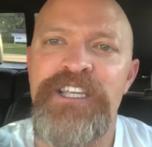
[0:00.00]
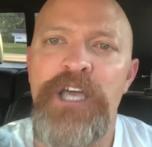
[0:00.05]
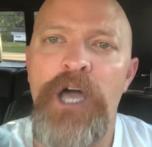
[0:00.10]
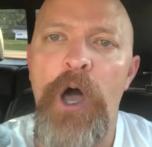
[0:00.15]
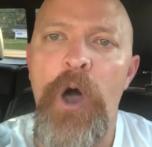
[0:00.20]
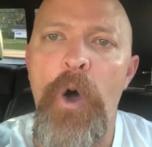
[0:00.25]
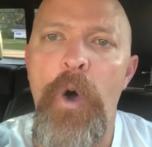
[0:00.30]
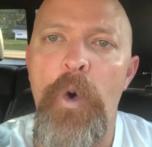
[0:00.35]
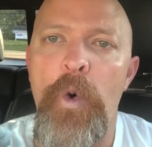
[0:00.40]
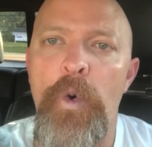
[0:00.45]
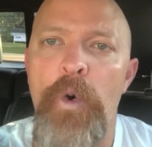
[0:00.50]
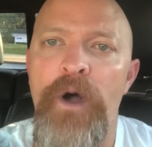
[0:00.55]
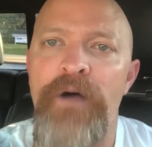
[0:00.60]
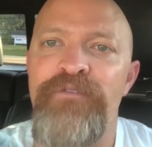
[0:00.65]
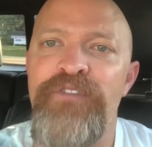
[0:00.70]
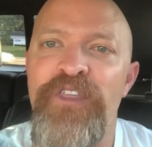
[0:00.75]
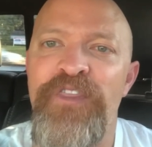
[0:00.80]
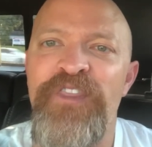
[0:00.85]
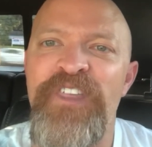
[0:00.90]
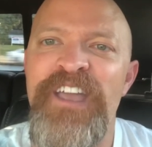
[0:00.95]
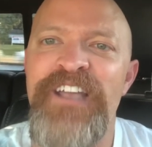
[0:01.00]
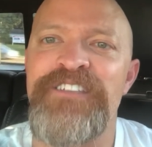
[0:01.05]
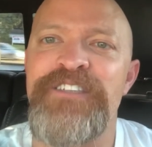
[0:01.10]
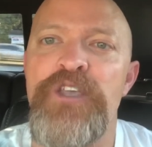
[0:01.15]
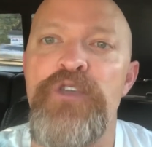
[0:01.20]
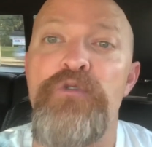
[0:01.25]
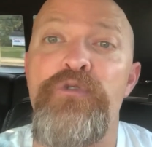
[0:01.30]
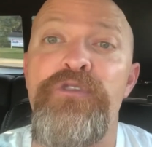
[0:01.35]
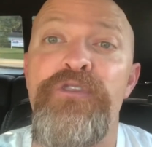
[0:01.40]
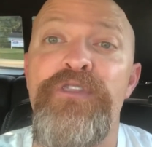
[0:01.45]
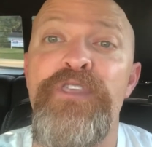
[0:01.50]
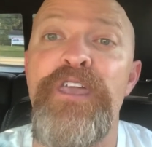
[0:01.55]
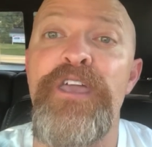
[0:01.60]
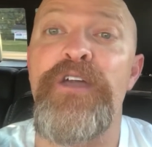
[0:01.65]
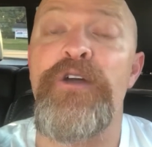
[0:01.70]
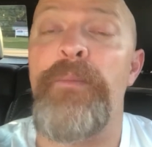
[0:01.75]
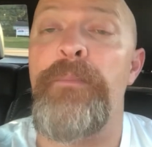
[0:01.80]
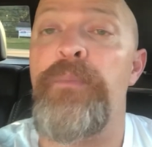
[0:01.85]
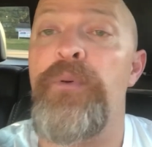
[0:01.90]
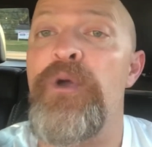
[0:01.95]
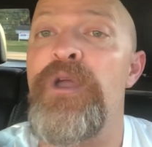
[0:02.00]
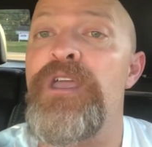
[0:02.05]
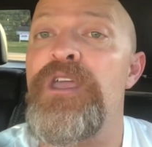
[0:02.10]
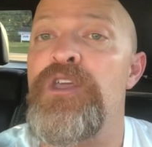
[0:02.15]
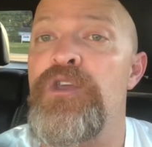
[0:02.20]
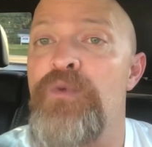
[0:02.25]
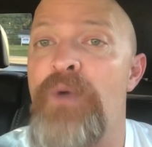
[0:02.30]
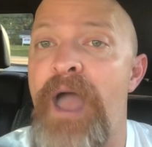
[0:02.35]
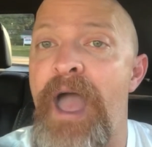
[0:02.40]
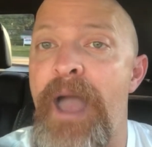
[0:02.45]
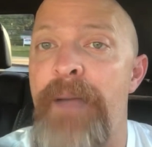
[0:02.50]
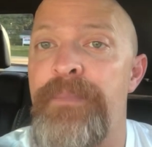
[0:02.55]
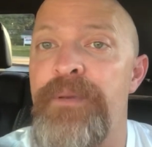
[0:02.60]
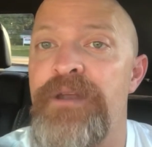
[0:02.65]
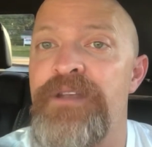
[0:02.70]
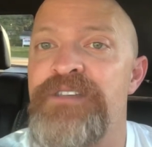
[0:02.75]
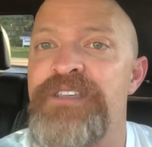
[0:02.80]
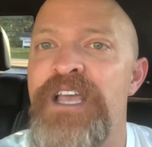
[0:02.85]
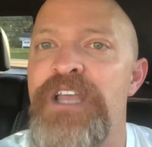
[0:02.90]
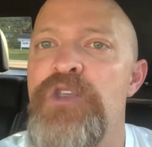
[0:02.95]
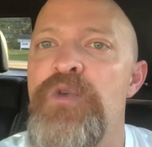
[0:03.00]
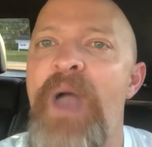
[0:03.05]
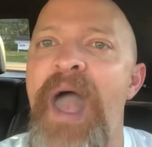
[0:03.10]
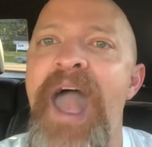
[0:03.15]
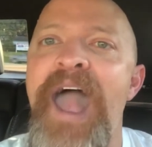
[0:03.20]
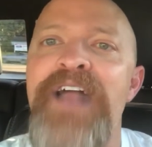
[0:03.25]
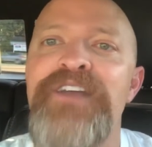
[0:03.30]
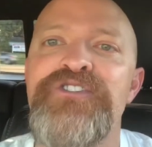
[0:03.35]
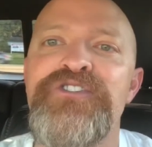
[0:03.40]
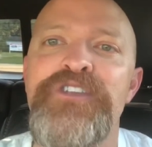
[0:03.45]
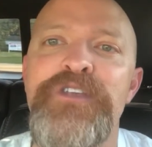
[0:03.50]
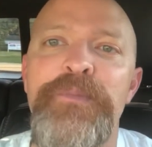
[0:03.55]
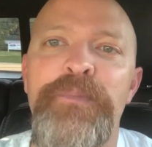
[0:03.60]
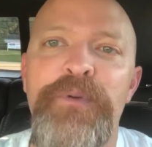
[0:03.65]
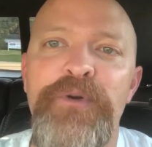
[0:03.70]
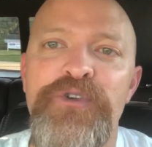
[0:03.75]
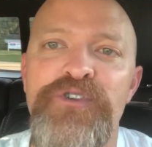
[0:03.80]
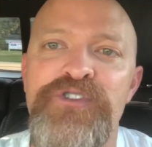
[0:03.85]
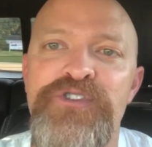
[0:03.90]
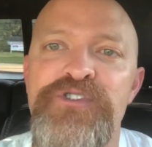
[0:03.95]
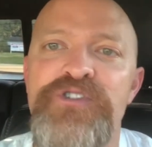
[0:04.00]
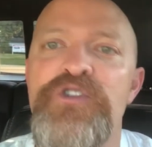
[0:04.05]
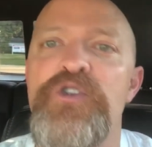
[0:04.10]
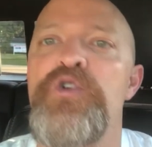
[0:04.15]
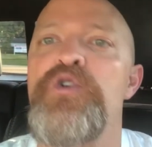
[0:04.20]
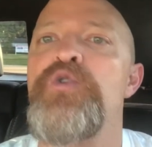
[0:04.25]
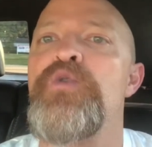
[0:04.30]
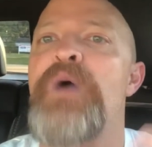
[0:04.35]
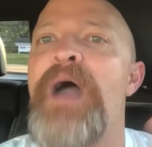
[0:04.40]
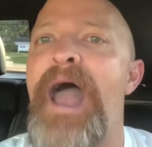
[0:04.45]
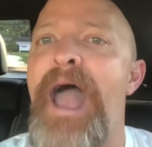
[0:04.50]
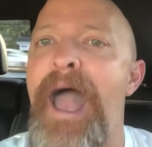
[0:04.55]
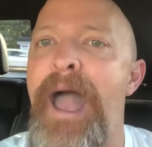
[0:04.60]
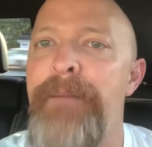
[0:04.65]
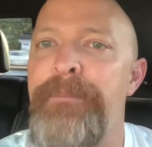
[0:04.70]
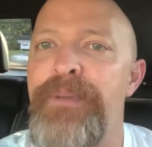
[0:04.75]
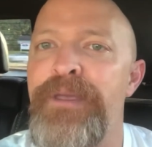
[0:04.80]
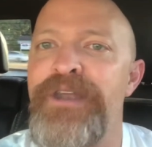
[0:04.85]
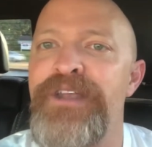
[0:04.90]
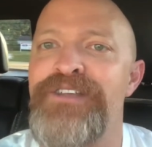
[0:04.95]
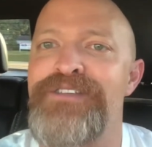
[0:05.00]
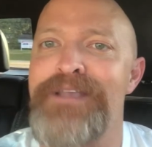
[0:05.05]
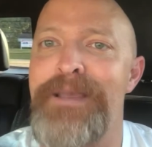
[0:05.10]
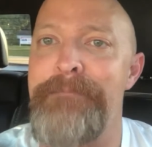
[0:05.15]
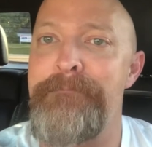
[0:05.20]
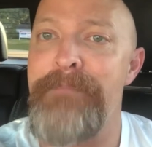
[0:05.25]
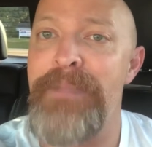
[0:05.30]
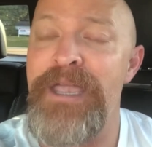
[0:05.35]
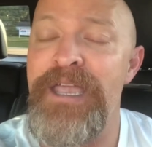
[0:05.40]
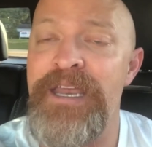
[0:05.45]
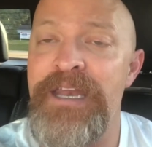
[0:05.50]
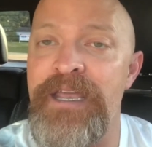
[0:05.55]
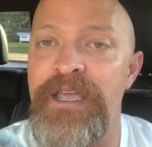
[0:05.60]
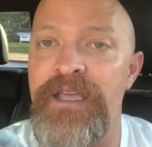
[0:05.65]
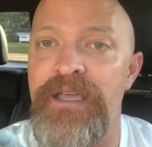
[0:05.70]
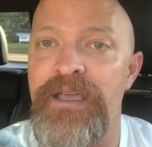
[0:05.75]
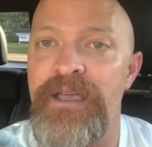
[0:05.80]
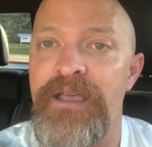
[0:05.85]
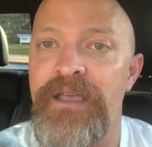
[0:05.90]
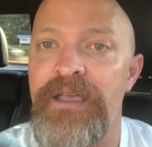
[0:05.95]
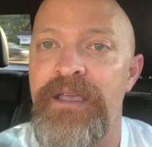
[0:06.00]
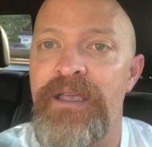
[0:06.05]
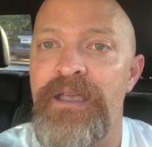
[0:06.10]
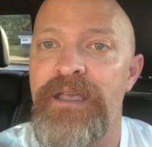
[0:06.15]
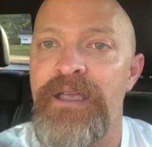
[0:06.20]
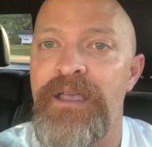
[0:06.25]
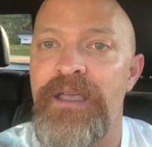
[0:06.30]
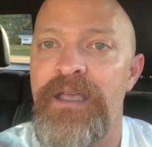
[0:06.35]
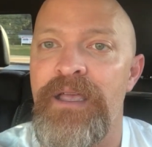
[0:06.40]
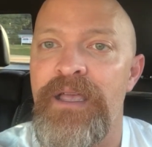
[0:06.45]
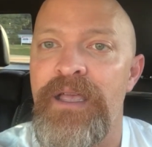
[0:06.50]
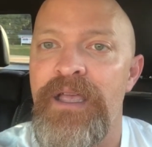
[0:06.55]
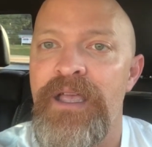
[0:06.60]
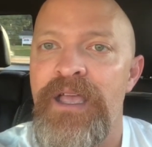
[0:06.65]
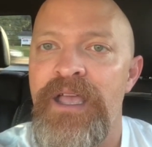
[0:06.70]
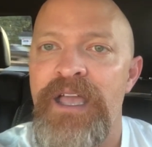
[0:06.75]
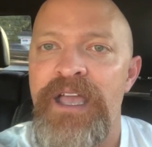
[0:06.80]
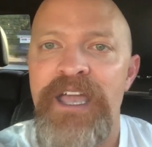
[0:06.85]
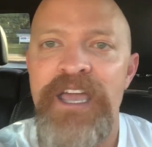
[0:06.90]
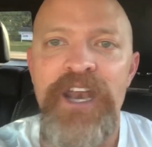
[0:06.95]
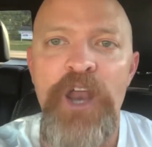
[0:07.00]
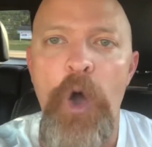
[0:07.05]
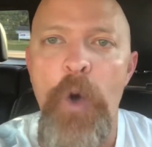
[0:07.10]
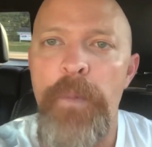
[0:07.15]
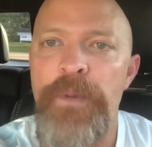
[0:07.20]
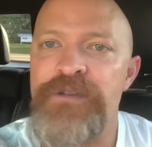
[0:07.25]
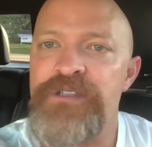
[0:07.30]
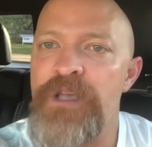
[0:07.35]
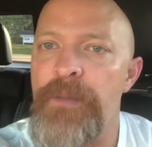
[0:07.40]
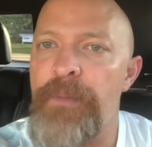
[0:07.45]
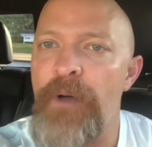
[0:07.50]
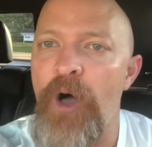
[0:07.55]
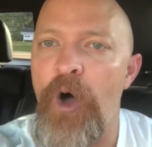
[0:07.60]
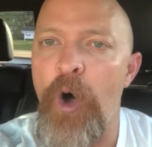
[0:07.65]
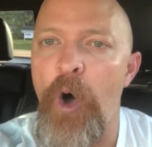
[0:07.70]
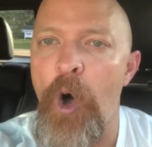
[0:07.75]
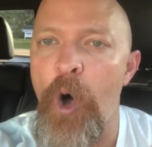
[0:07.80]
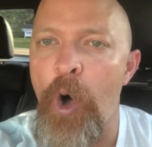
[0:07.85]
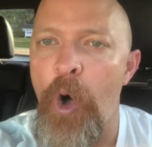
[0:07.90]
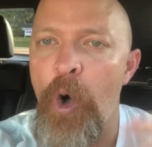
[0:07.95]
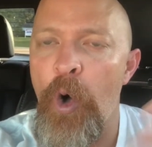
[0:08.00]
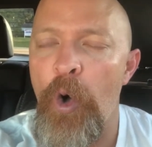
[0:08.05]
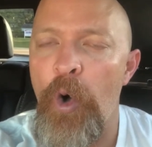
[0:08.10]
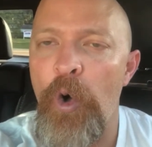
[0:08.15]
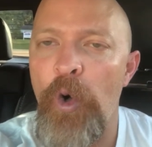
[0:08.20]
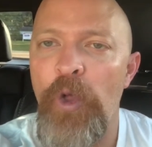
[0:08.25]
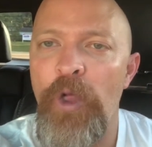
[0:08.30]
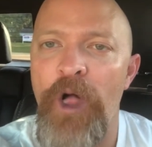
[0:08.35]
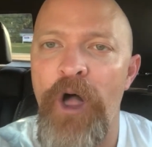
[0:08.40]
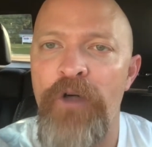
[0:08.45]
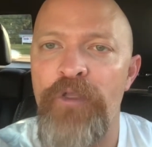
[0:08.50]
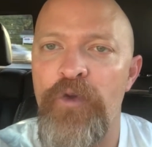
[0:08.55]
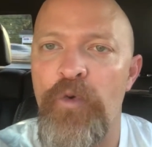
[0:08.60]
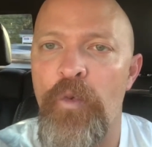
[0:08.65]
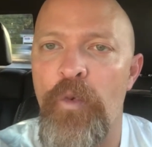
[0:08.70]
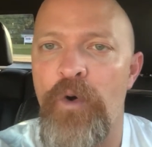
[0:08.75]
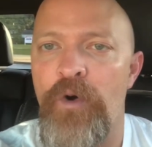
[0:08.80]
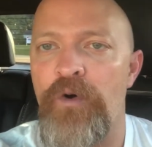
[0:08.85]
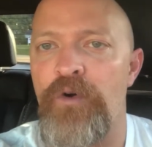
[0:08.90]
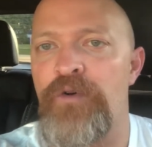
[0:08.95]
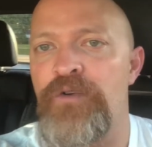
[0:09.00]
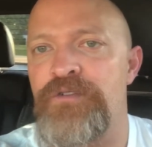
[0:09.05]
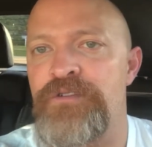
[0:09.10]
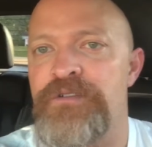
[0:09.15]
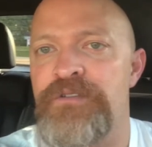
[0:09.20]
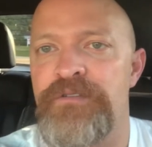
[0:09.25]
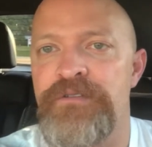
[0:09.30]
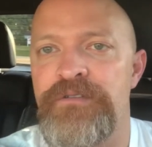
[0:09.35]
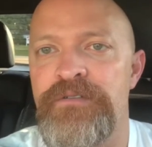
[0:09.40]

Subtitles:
go of the things that you think are bringing you happiness and you actually pursue happiness and meaning, it opens up a whole other world.